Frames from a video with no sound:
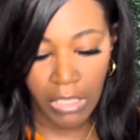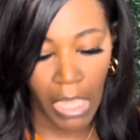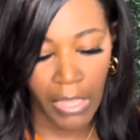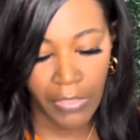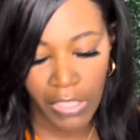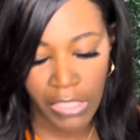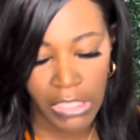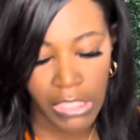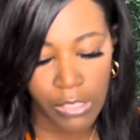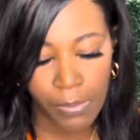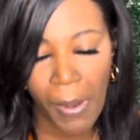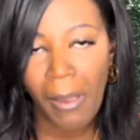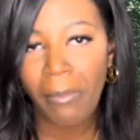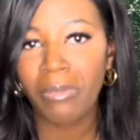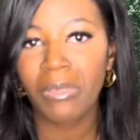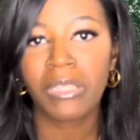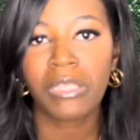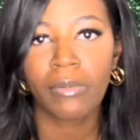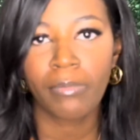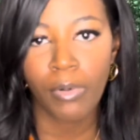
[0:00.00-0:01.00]
This is
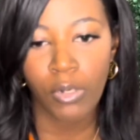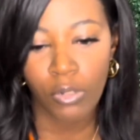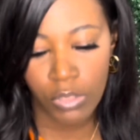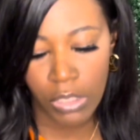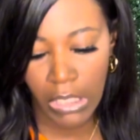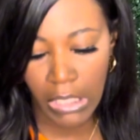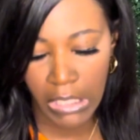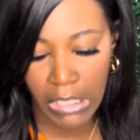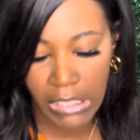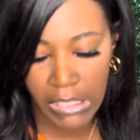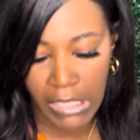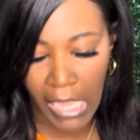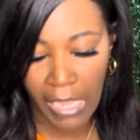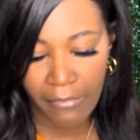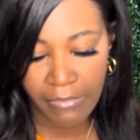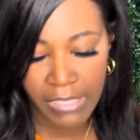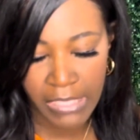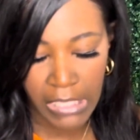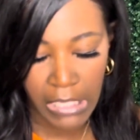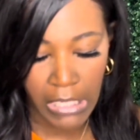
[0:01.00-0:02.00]
probably the most goodies
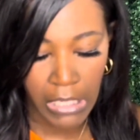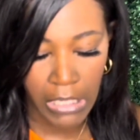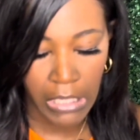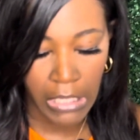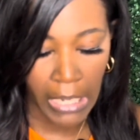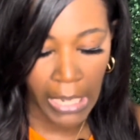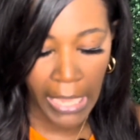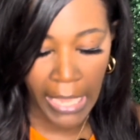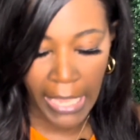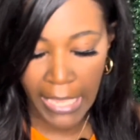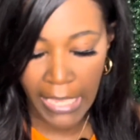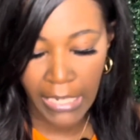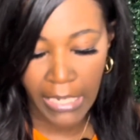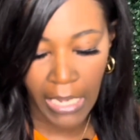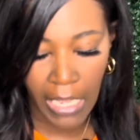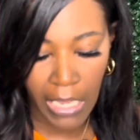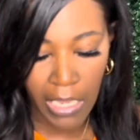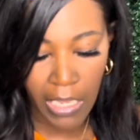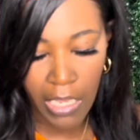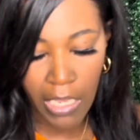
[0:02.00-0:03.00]
I've seen in
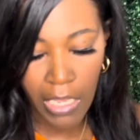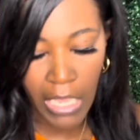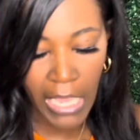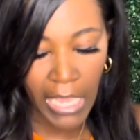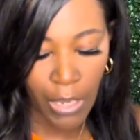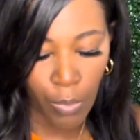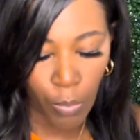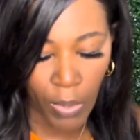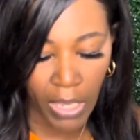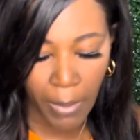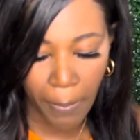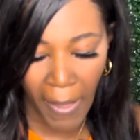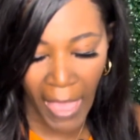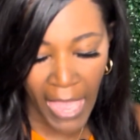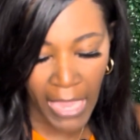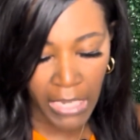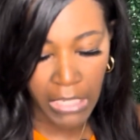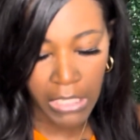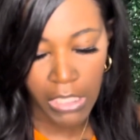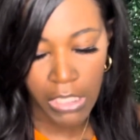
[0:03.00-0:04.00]
a wig
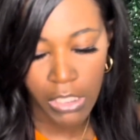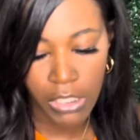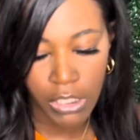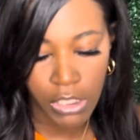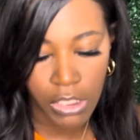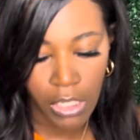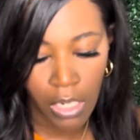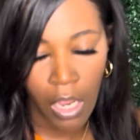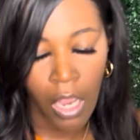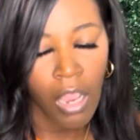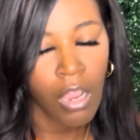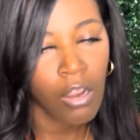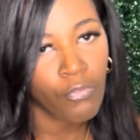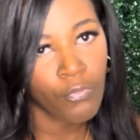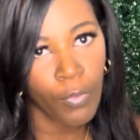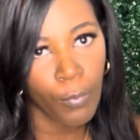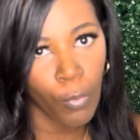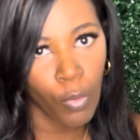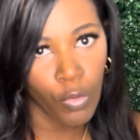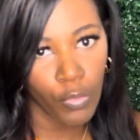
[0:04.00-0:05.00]
package
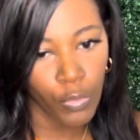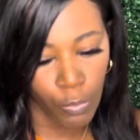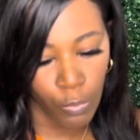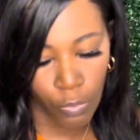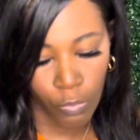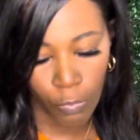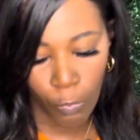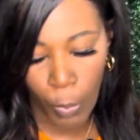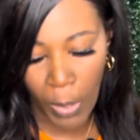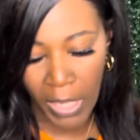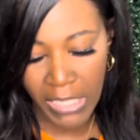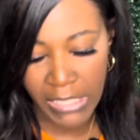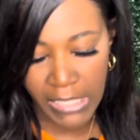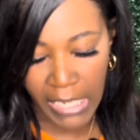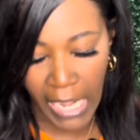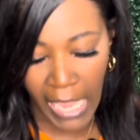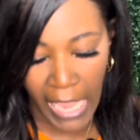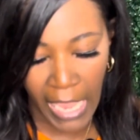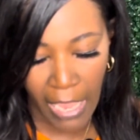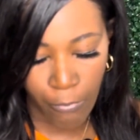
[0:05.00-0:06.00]
from all the wigs that
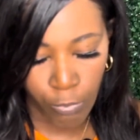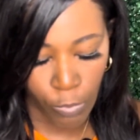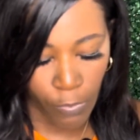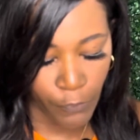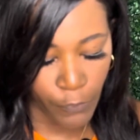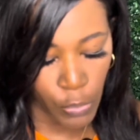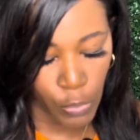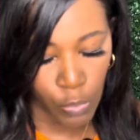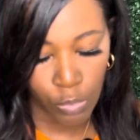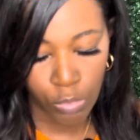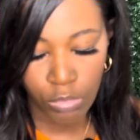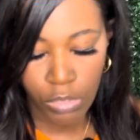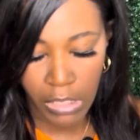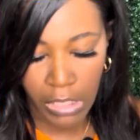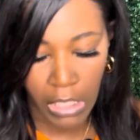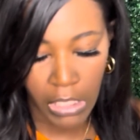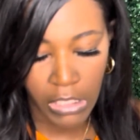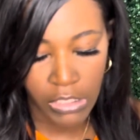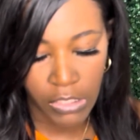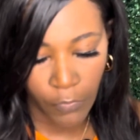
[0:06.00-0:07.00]
I have reviewed
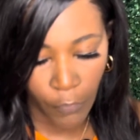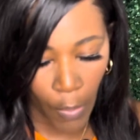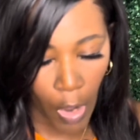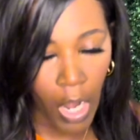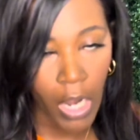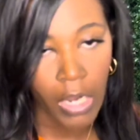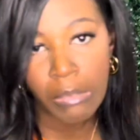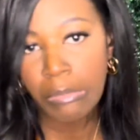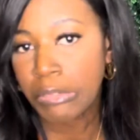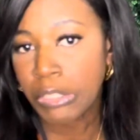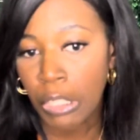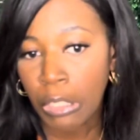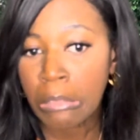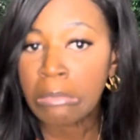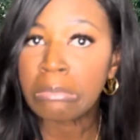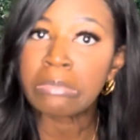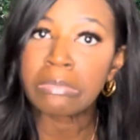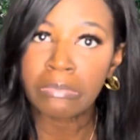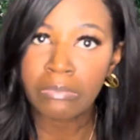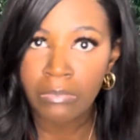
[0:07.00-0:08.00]
thus far.
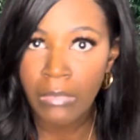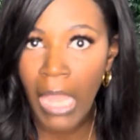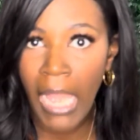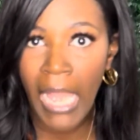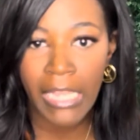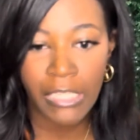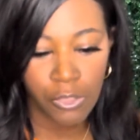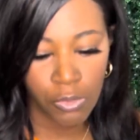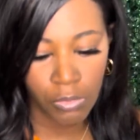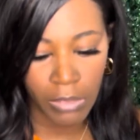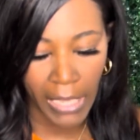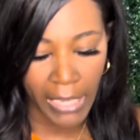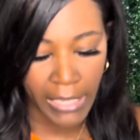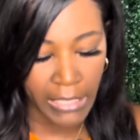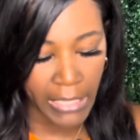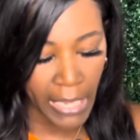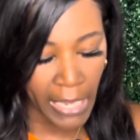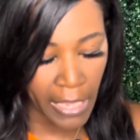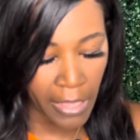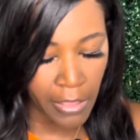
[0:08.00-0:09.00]
So I do like
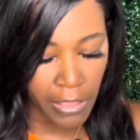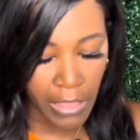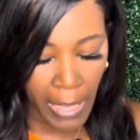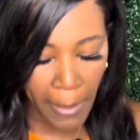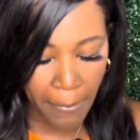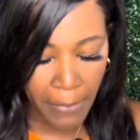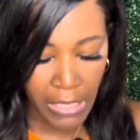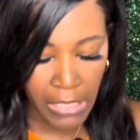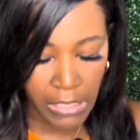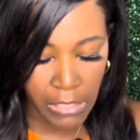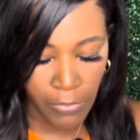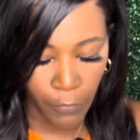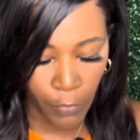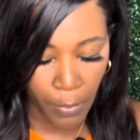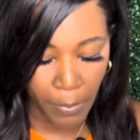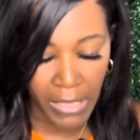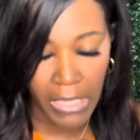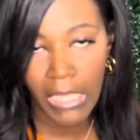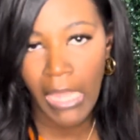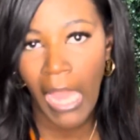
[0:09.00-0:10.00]
that. That means for
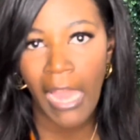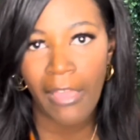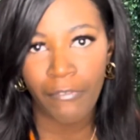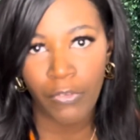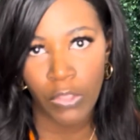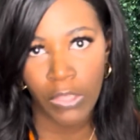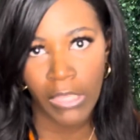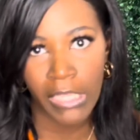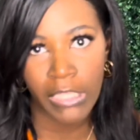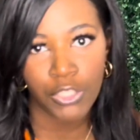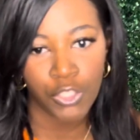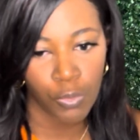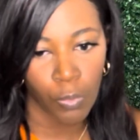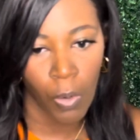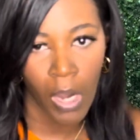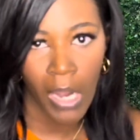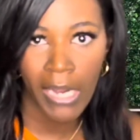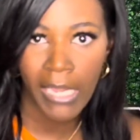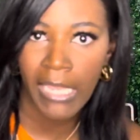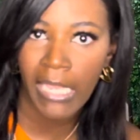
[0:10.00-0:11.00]
me, I feel like you
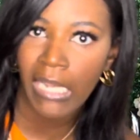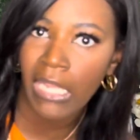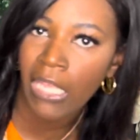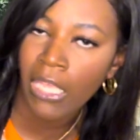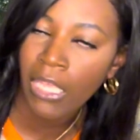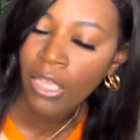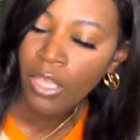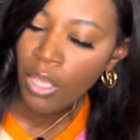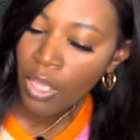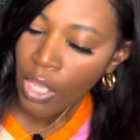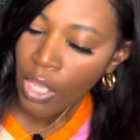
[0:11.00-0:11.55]
are getting